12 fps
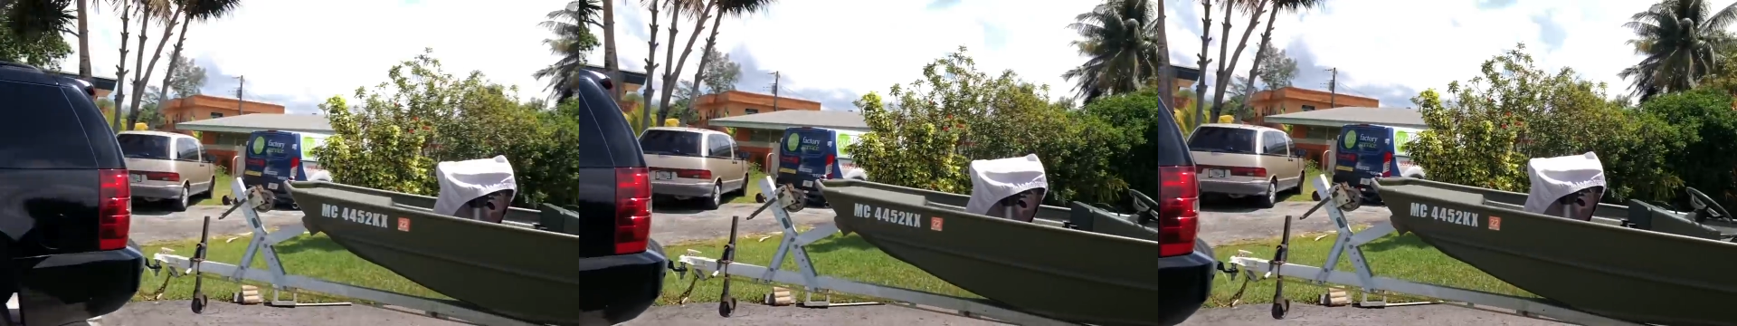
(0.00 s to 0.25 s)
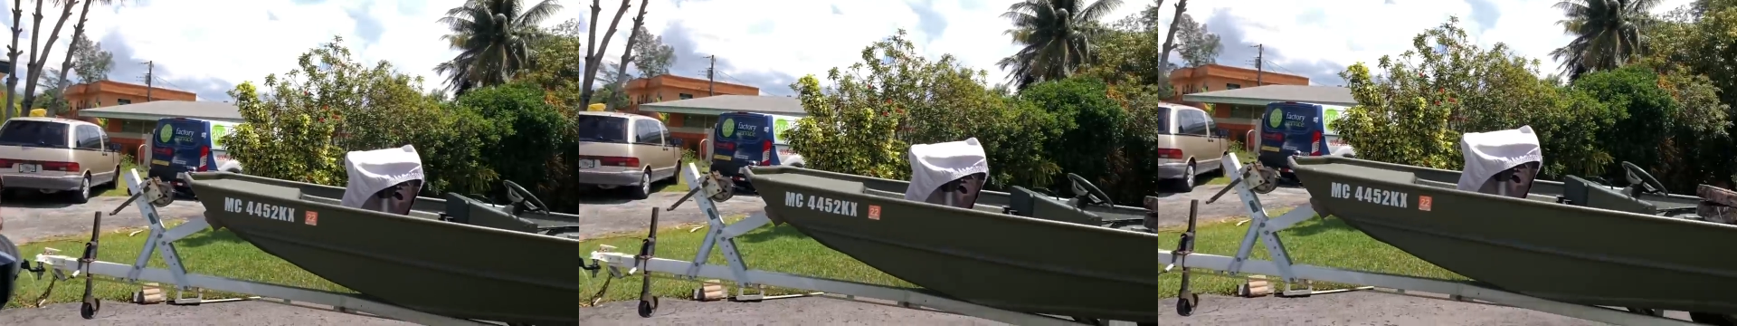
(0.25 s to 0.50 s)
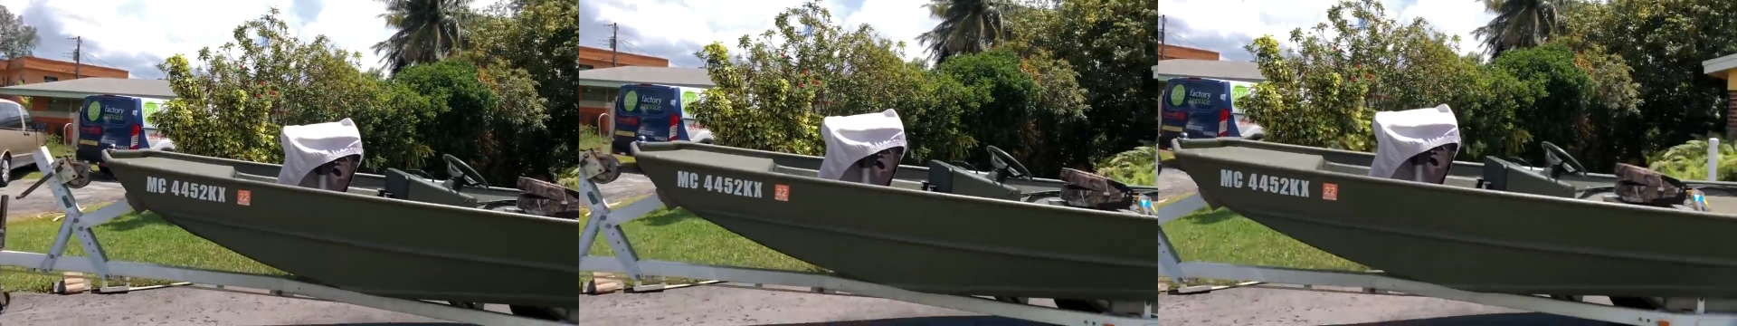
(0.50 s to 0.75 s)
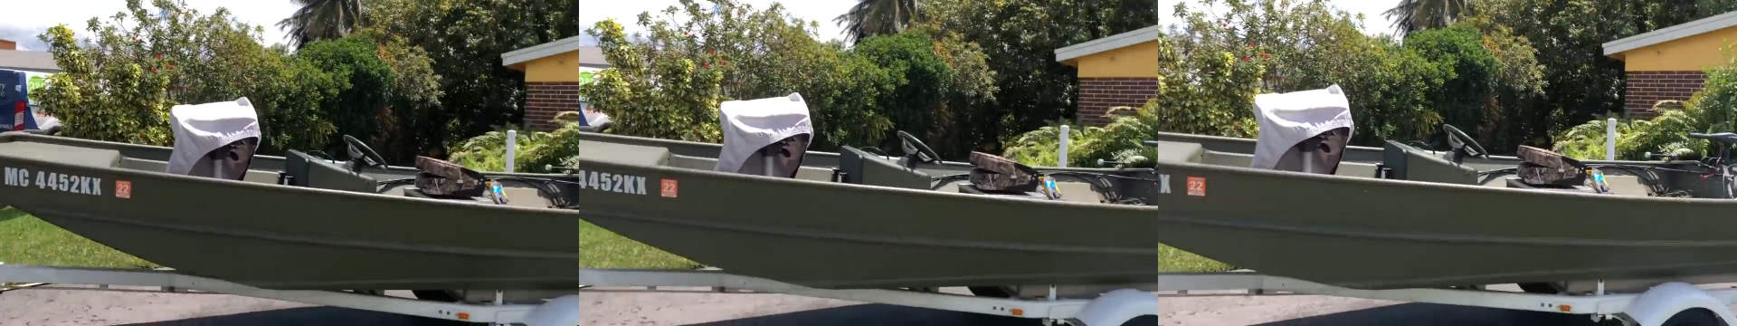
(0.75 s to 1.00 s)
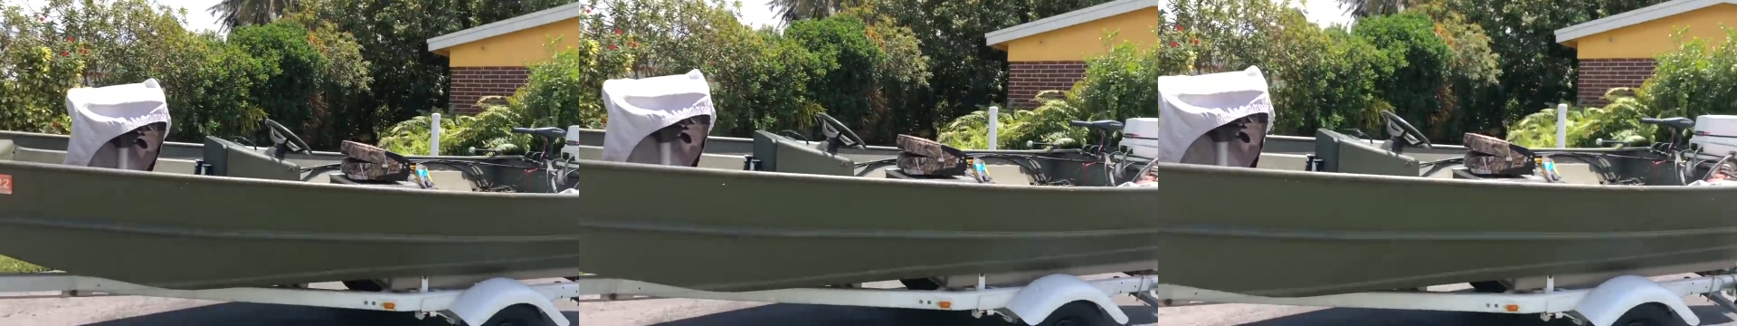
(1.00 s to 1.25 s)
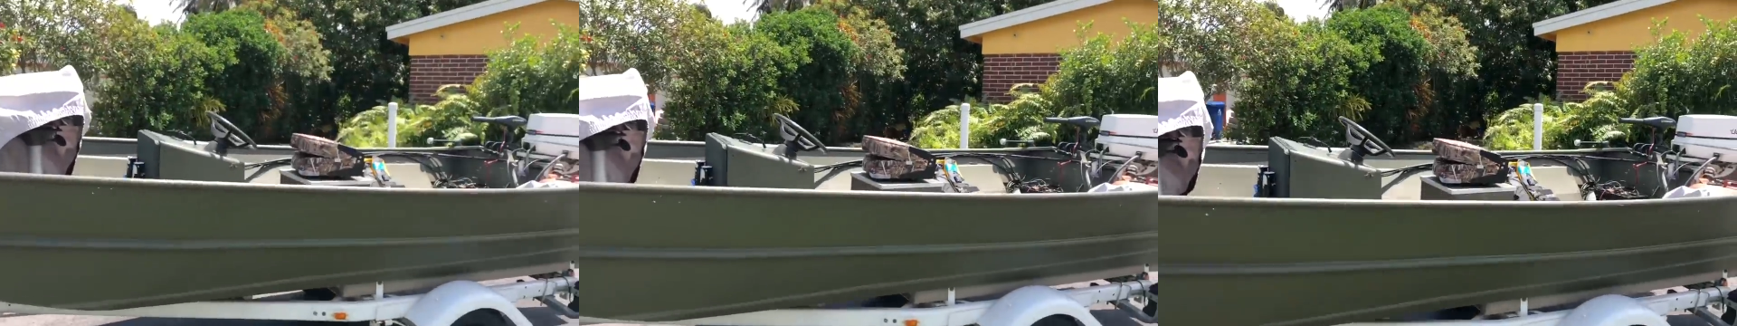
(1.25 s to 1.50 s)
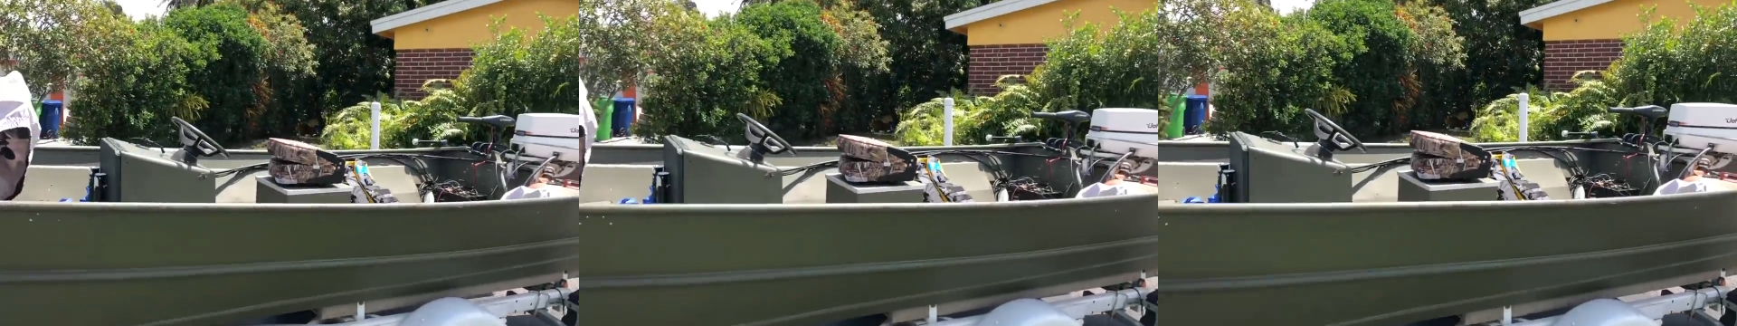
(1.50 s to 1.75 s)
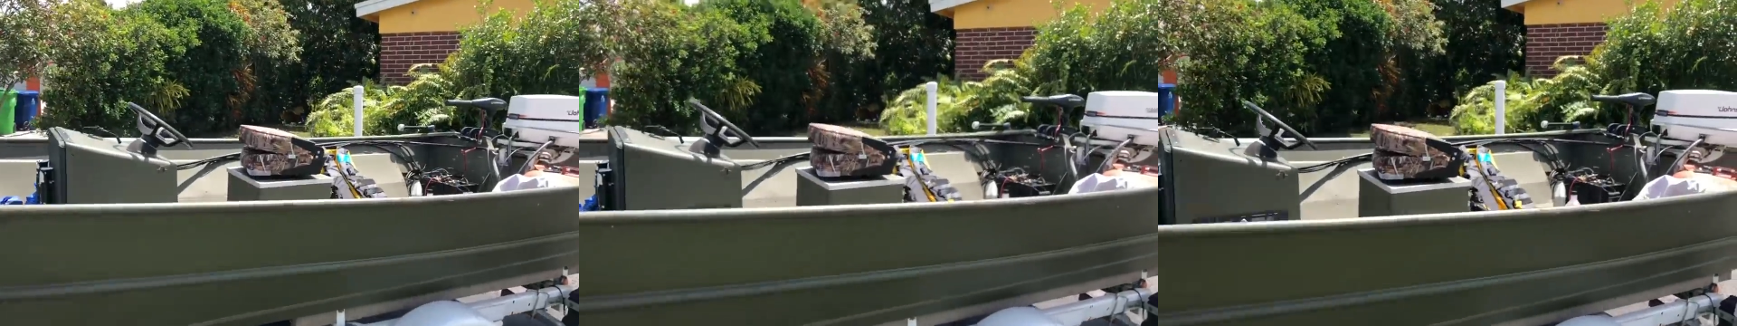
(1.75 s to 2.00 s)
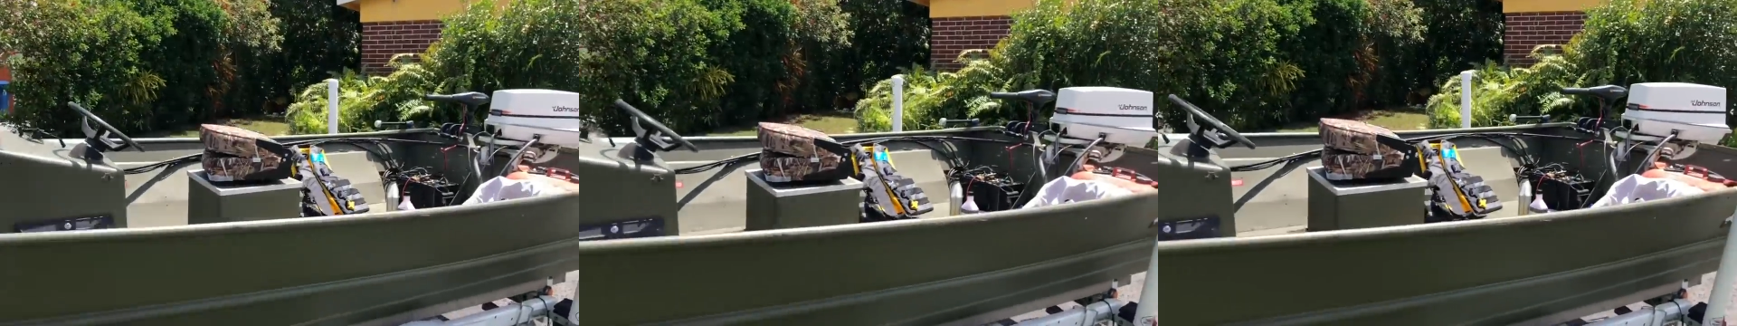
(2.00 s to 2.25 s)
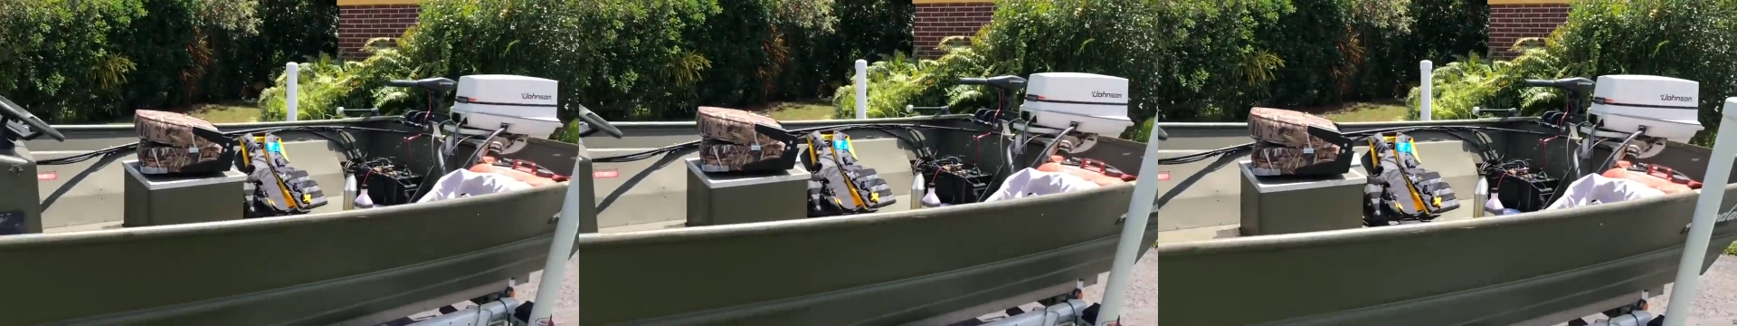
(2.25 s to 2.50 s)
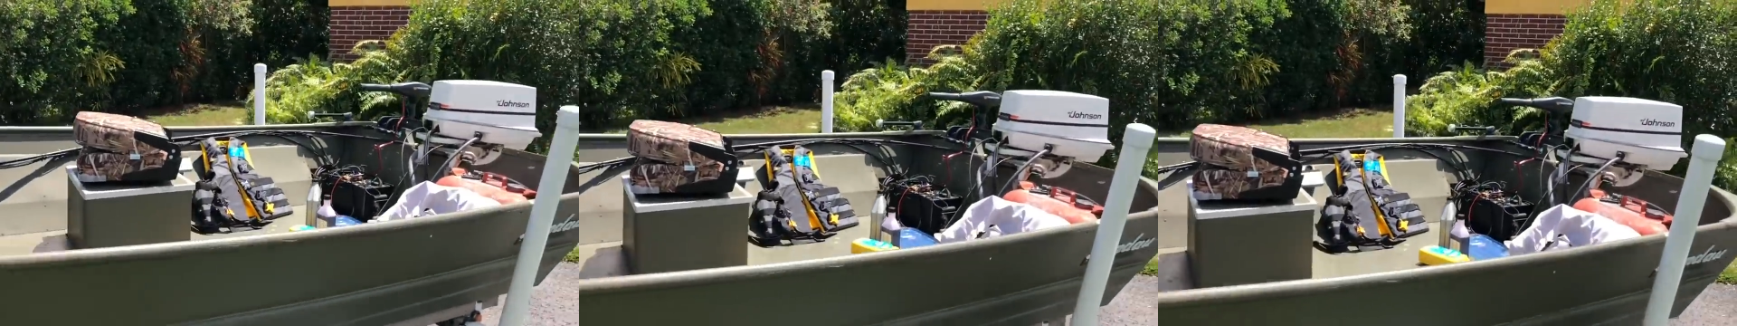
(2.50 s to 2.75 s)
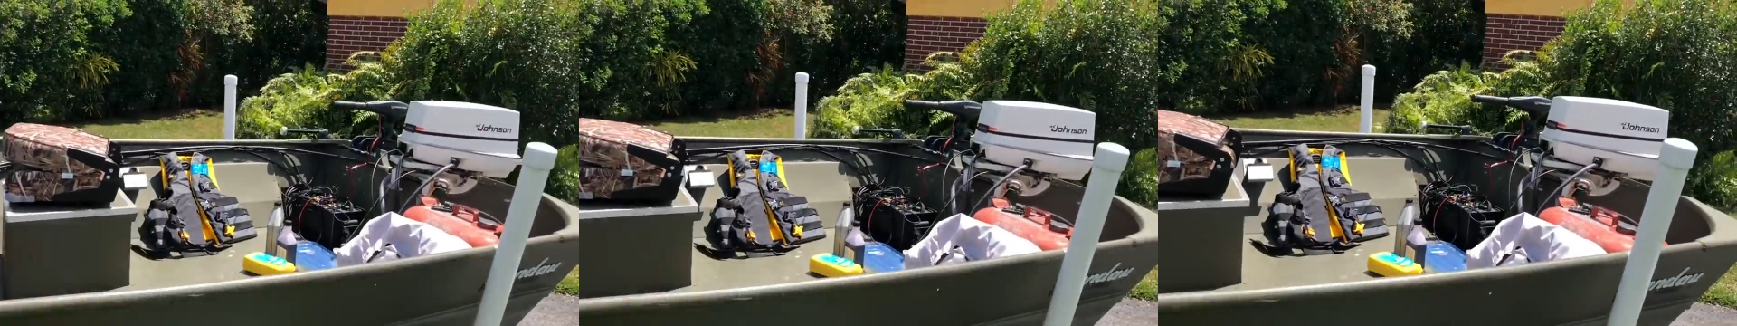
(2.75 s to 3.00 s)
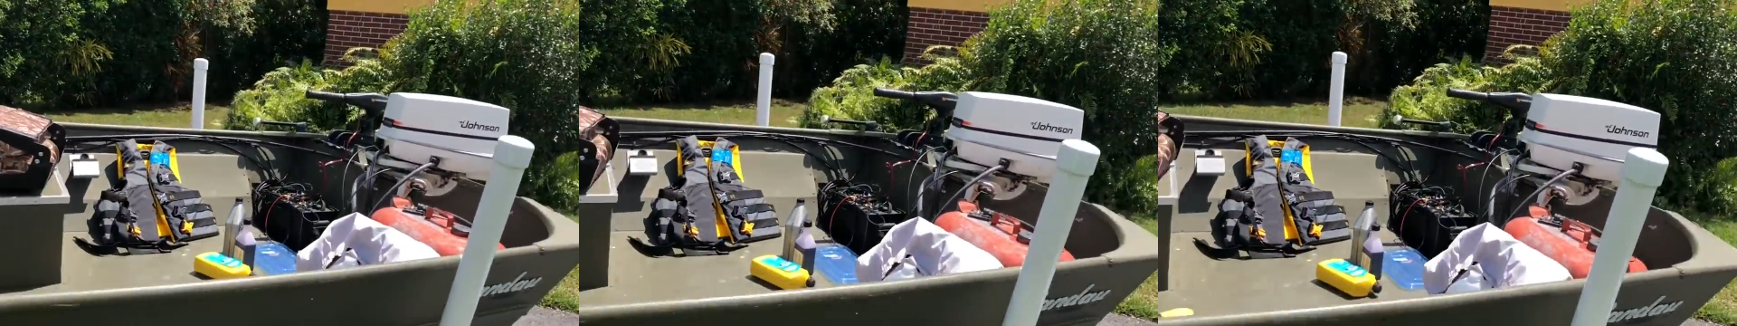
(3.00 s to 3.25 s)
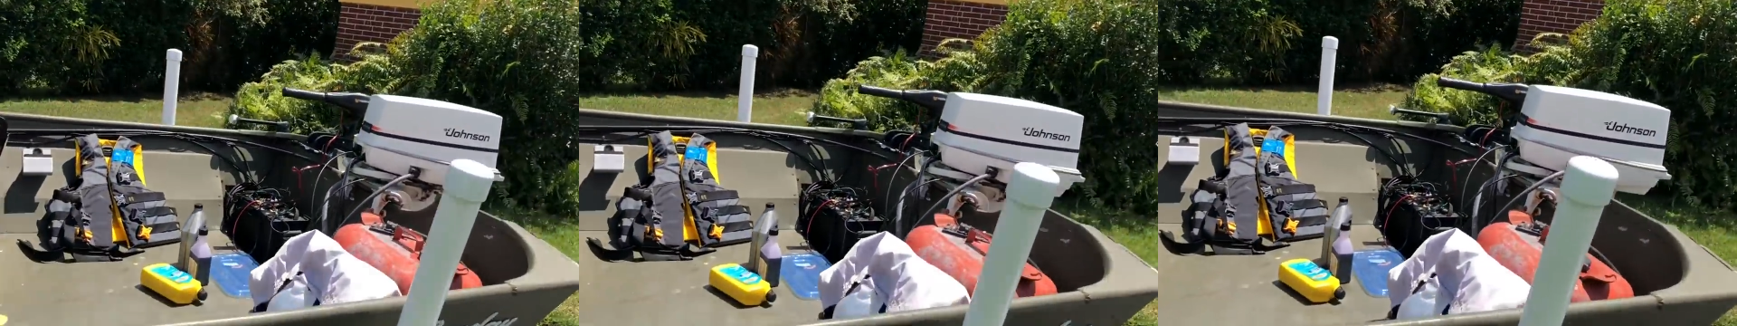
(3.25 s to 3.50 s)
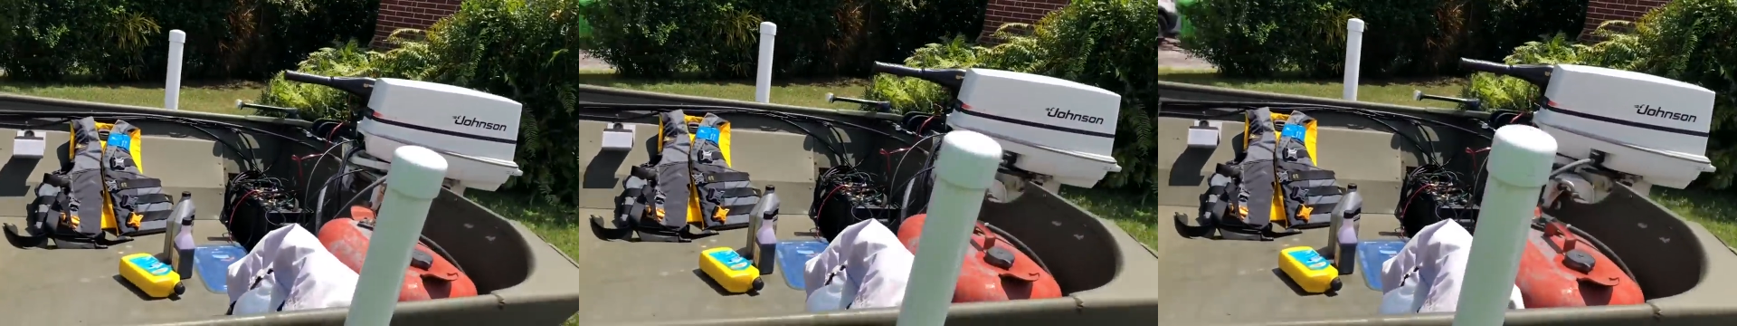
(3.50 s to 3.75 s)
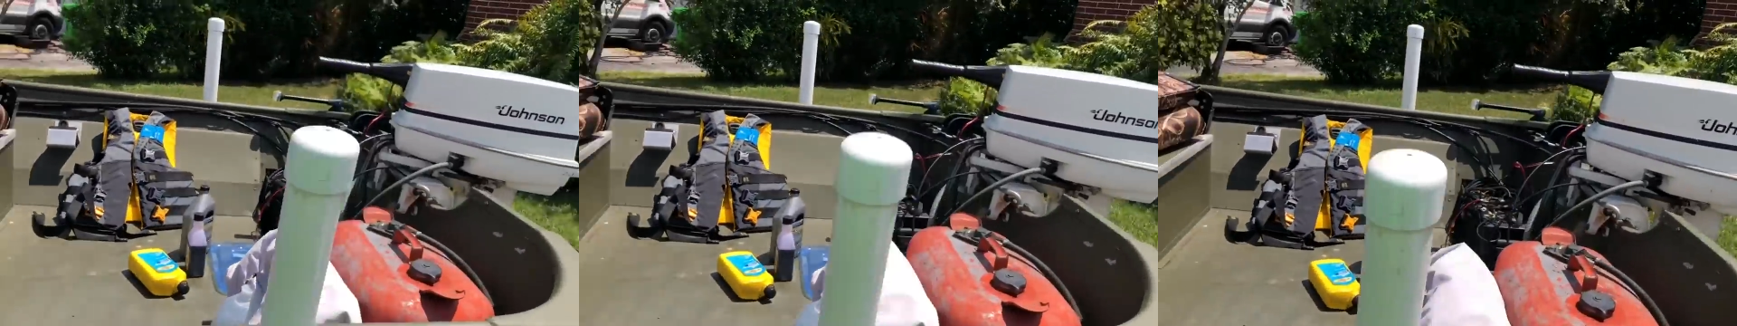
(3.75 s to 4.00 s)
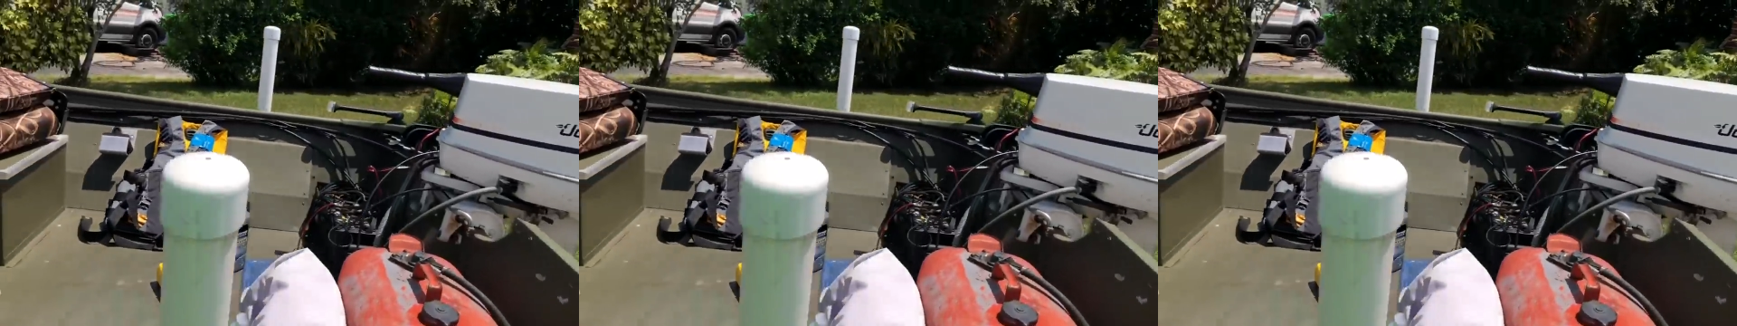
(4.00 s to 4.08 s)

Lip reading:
(no speaker visible)